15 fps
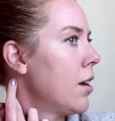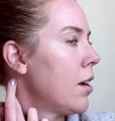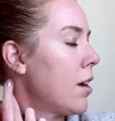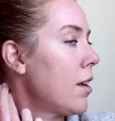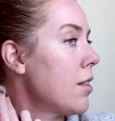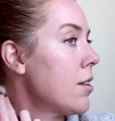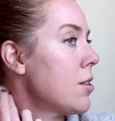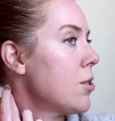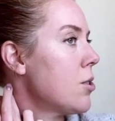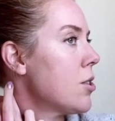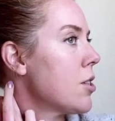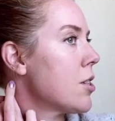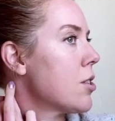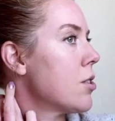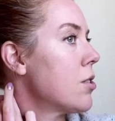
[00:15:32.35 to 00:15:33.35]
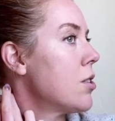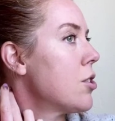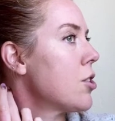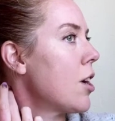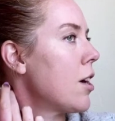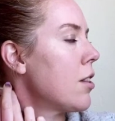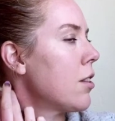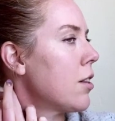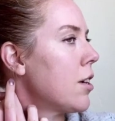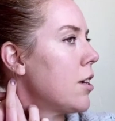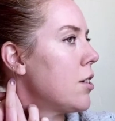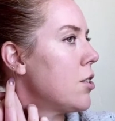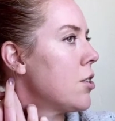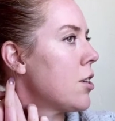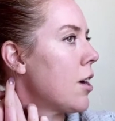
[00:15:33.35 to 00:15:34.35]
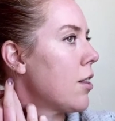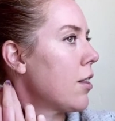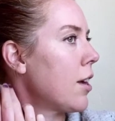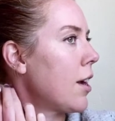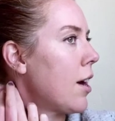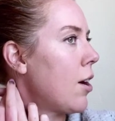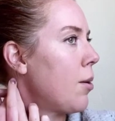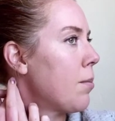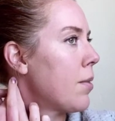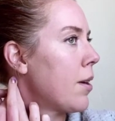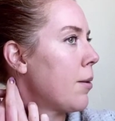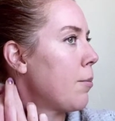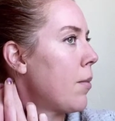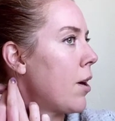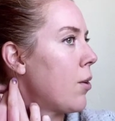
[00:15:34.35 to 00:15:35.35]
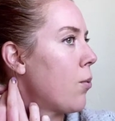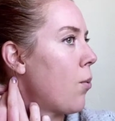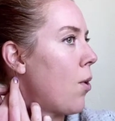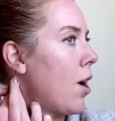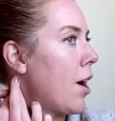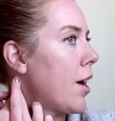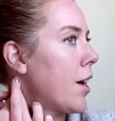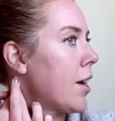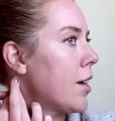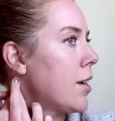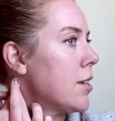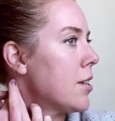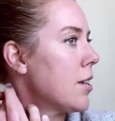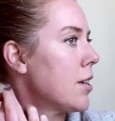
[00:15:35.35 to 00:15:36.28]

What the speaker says: And this will just gently, gently help them unwind.